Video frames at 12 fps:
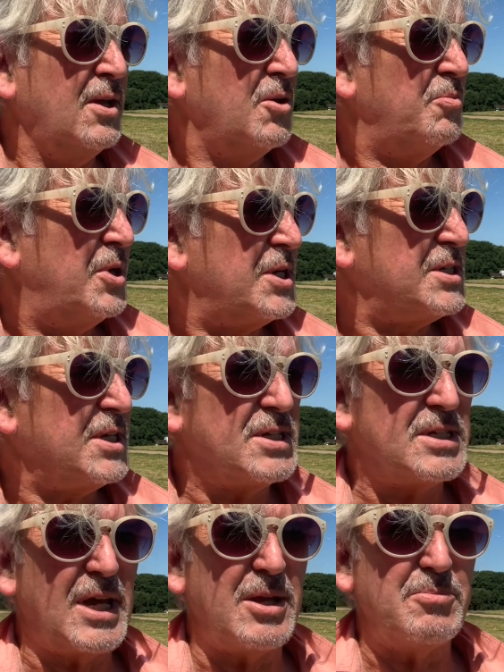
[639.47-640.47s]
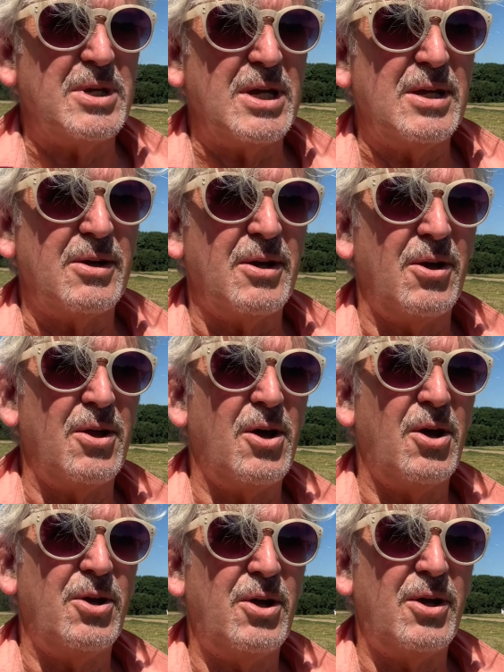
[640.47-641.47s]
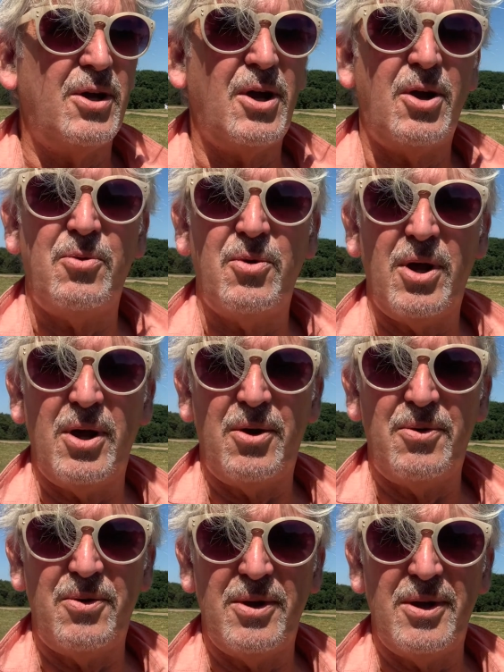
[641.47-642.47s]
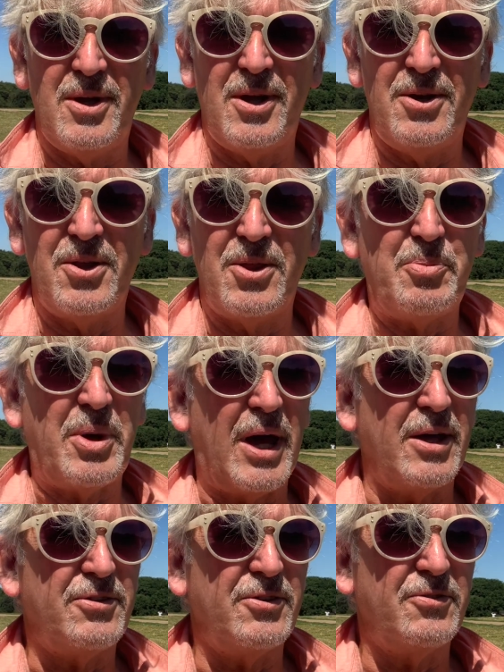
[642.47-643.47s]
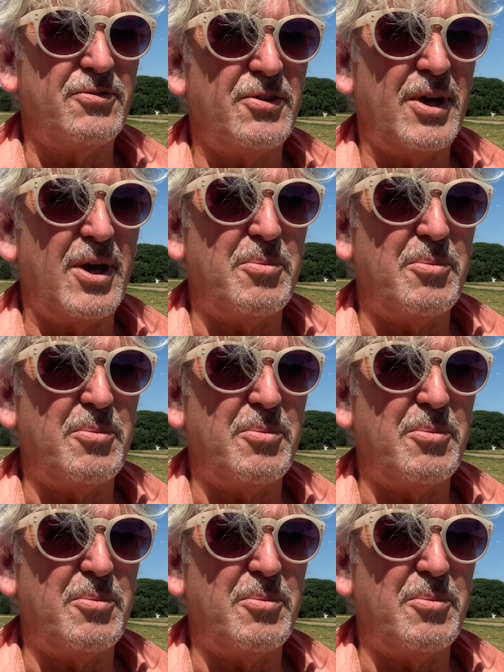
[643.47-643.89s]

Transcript: But it set me on another path of,